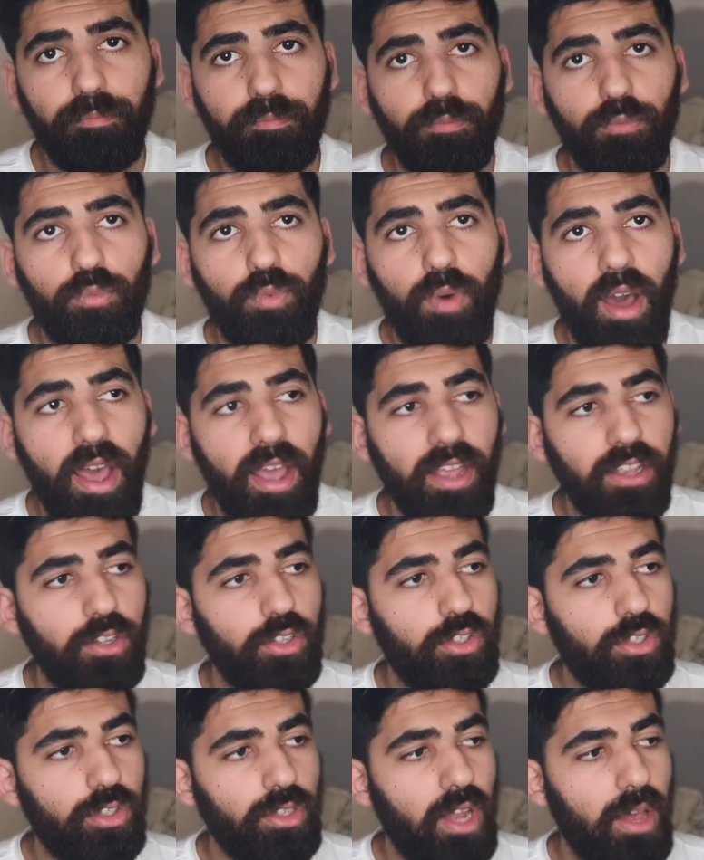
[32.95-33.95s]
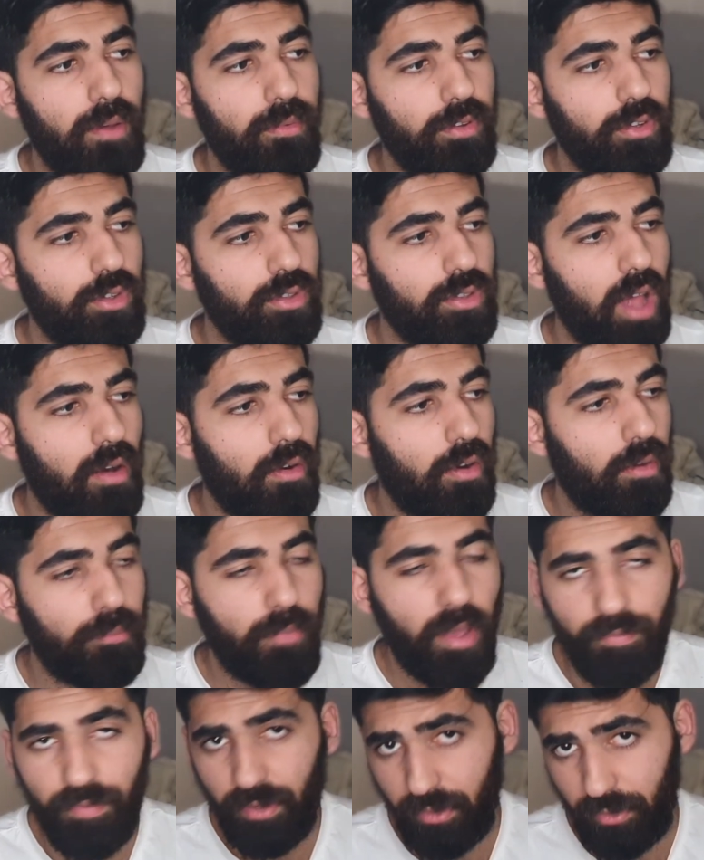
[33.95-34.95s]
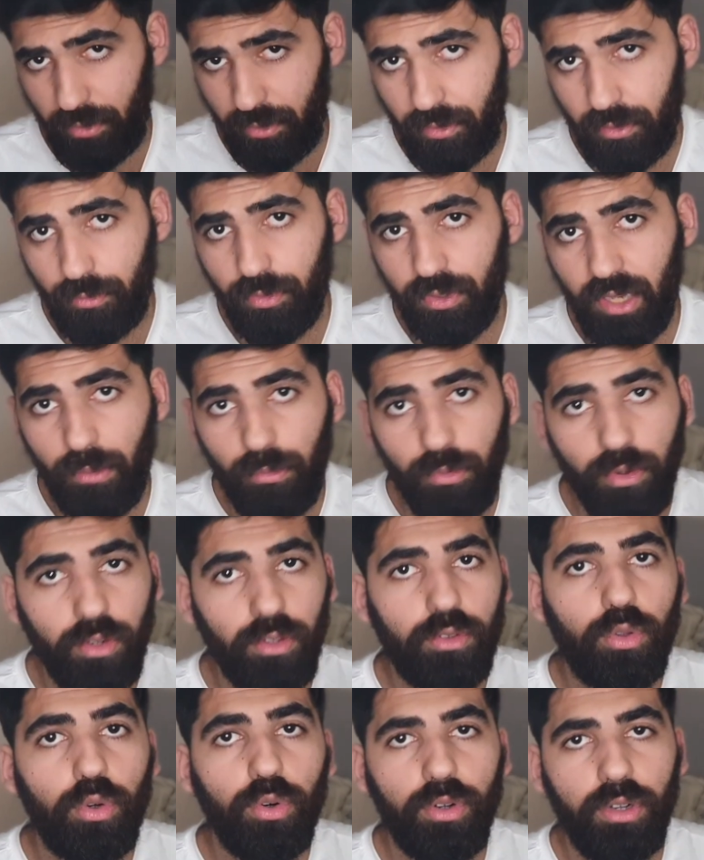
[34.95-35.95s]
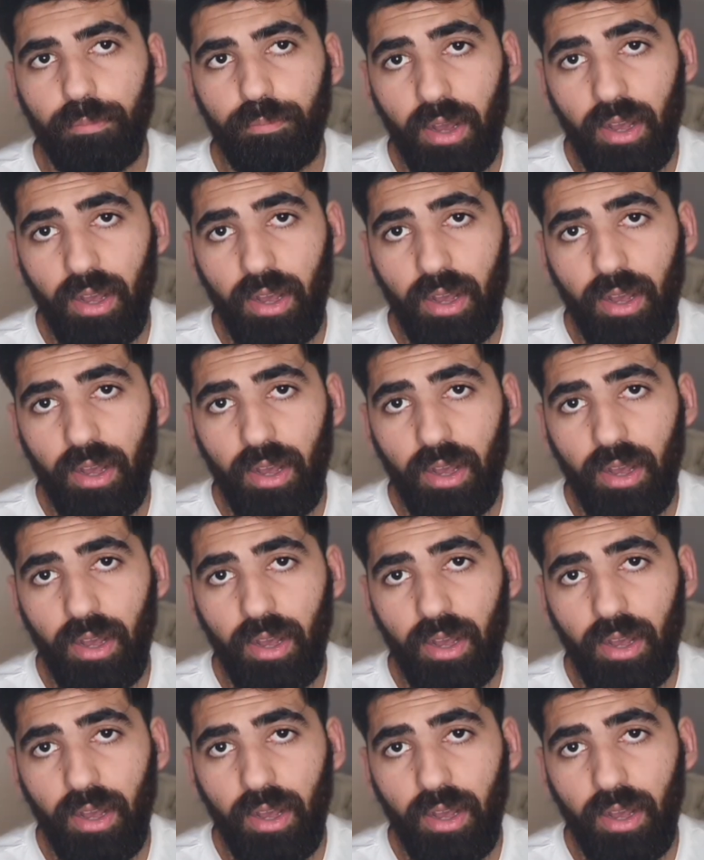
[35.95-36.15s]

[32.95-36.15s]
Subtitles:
Why you should never use other methods, which I'm going to talk.